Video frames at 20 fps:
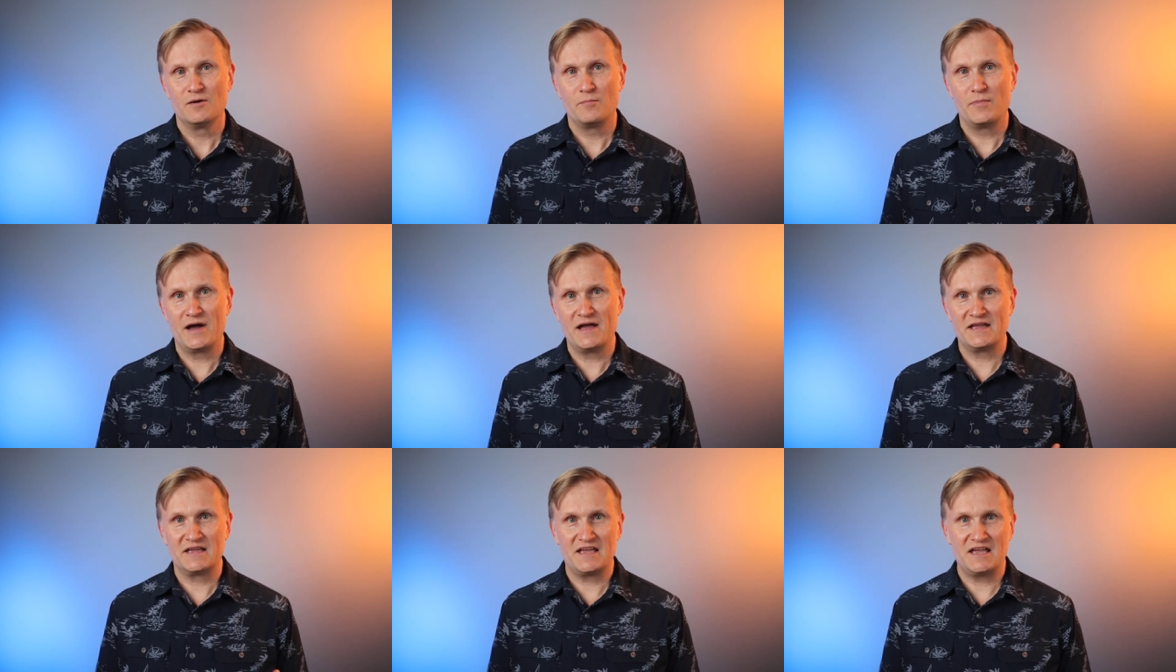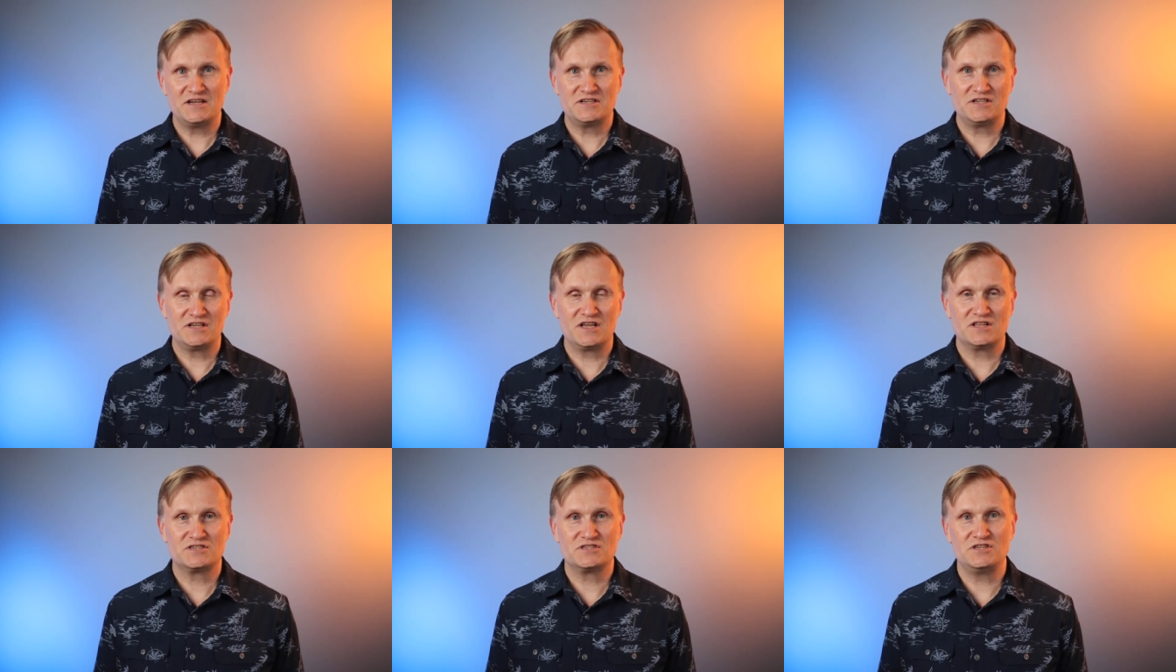By
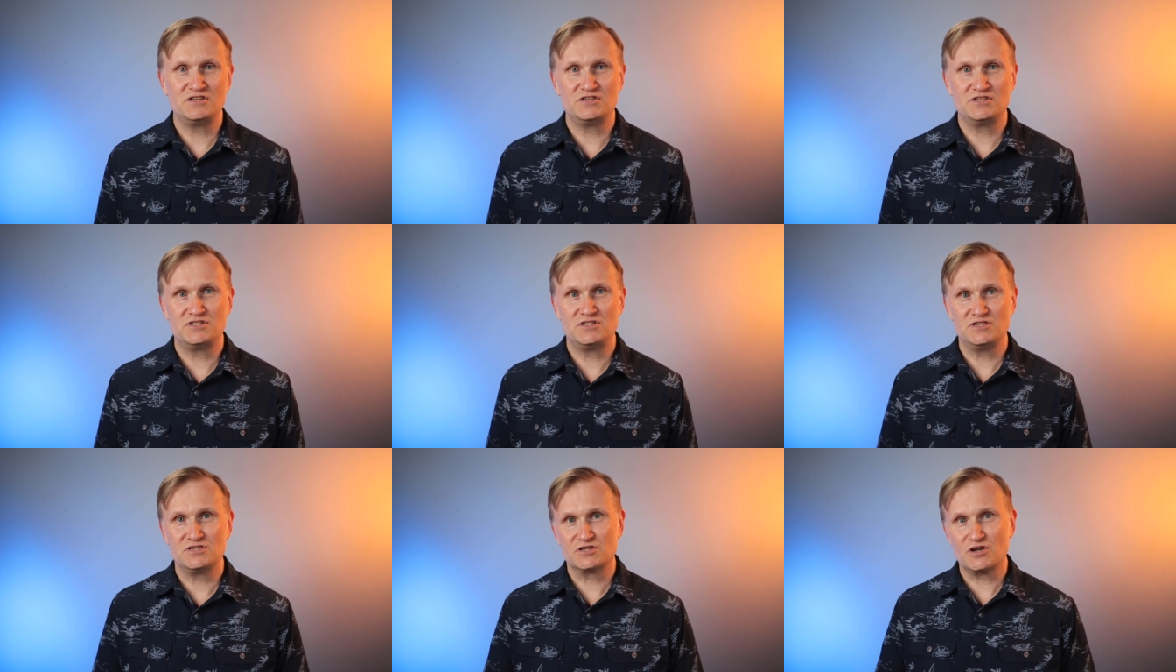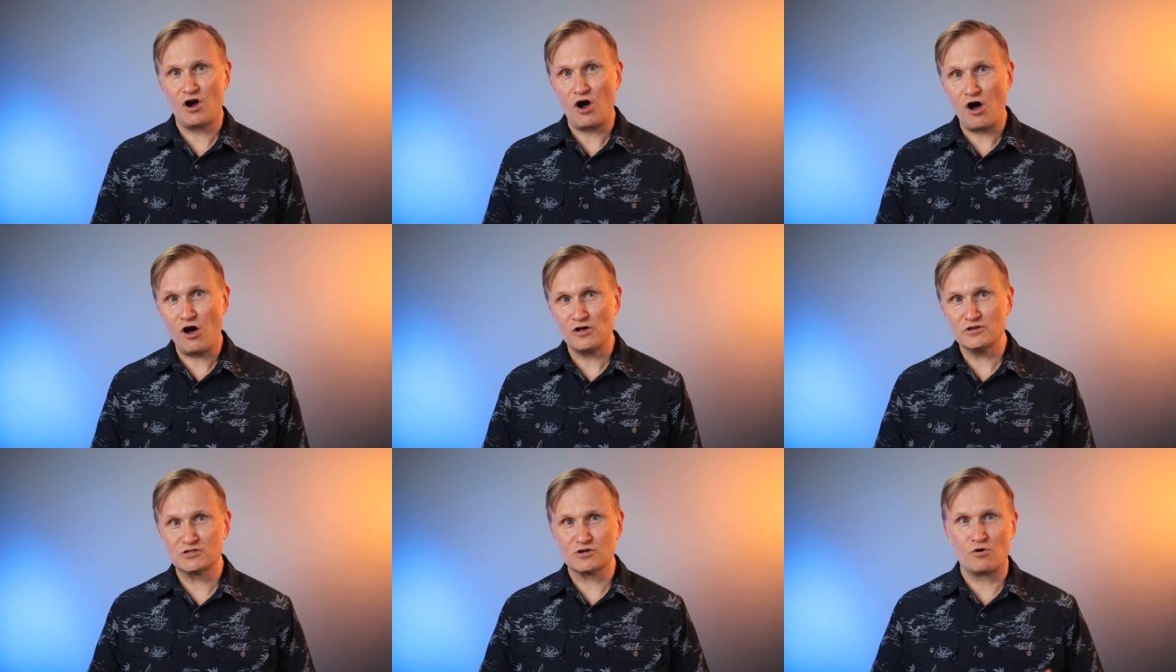engaging in CGC's
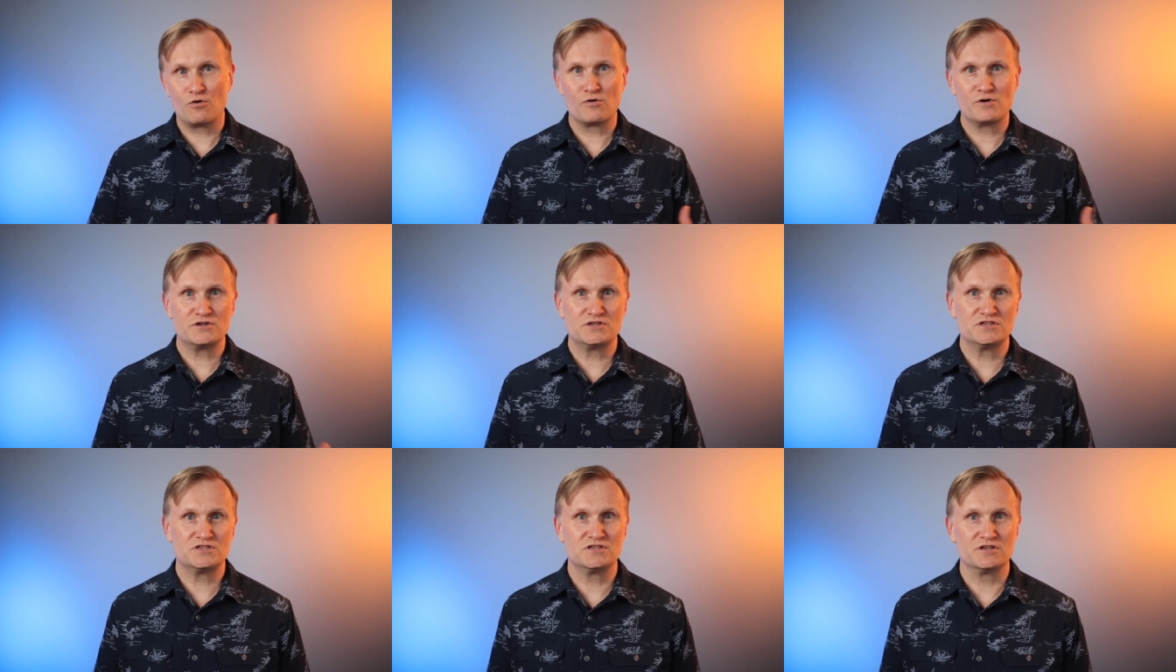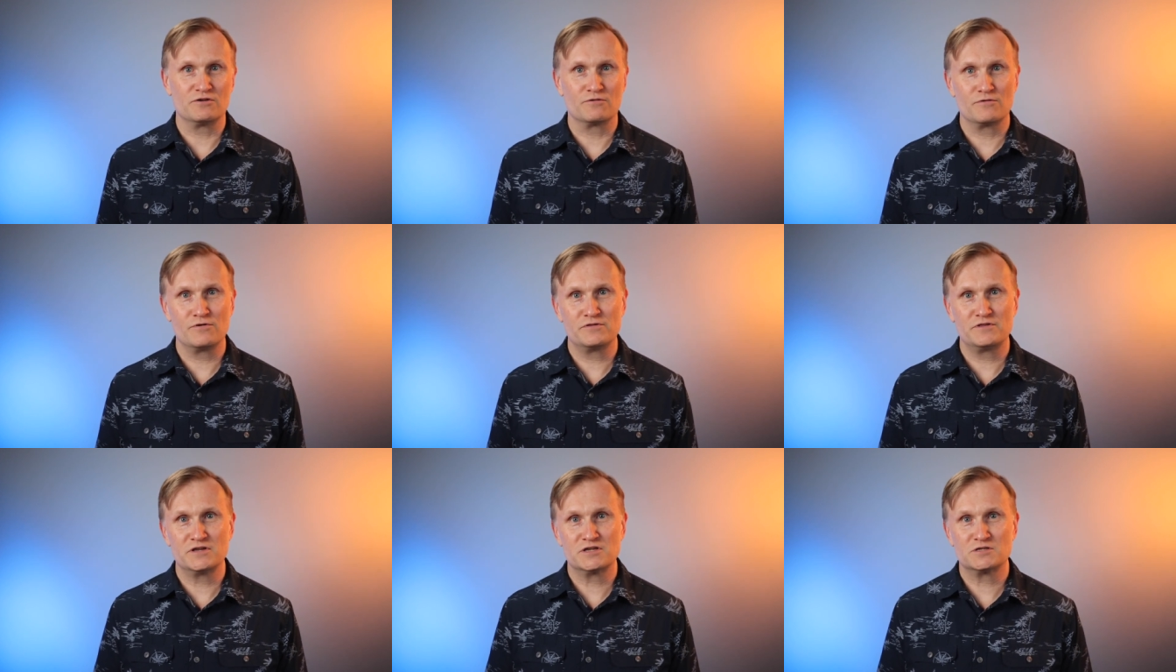calls, courses, and
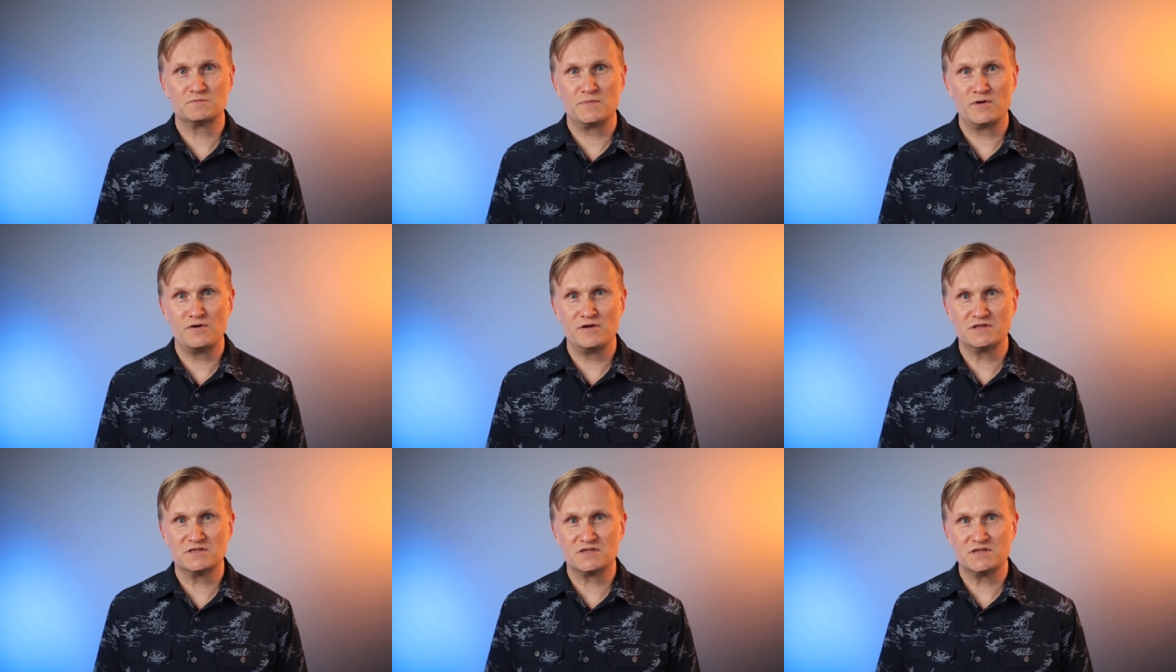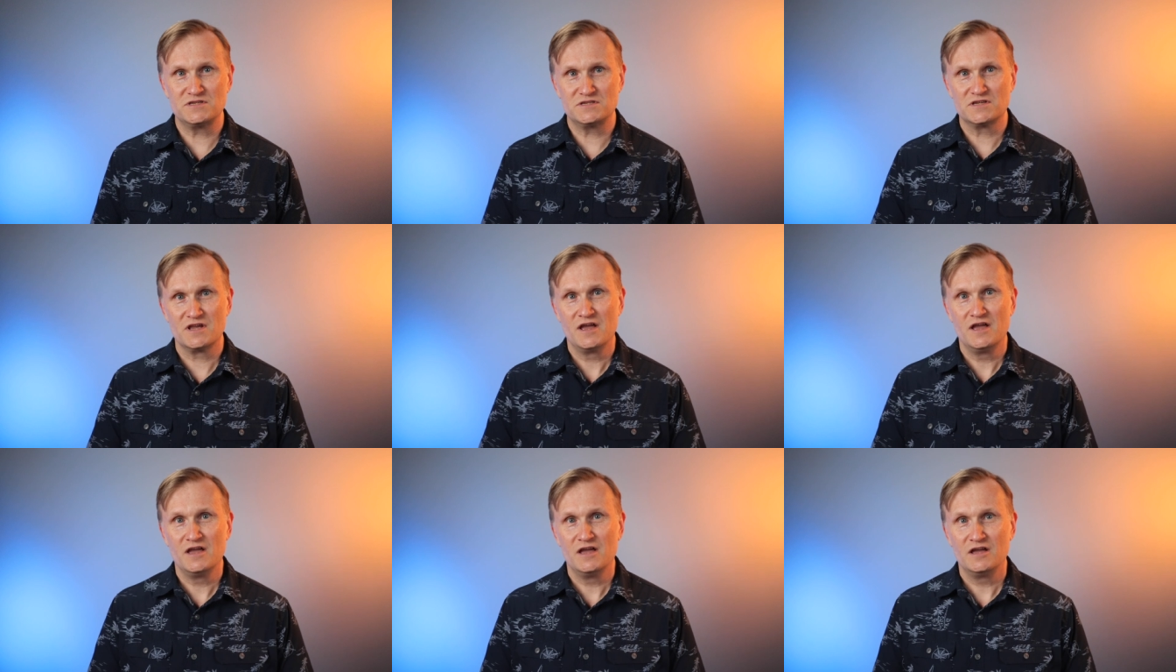growth experiences,